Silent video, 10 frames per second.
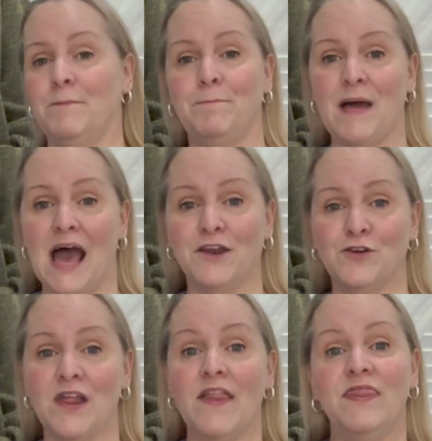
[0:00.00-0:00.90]

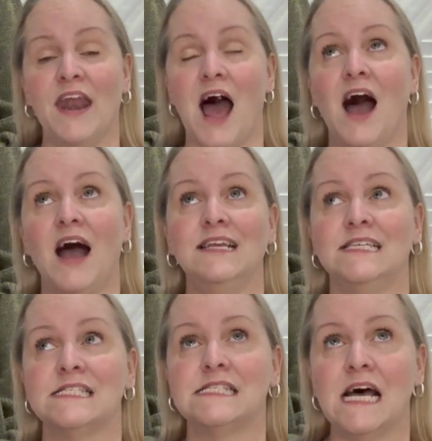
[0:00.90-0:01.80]
pattern that I
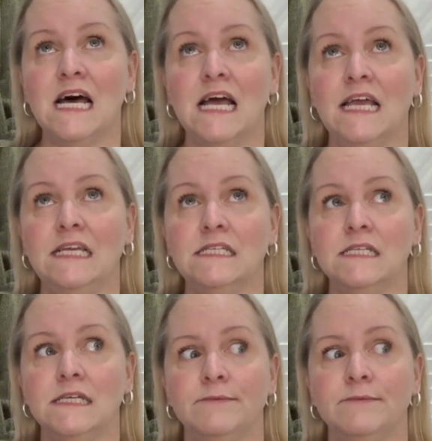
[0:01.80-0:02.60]
designed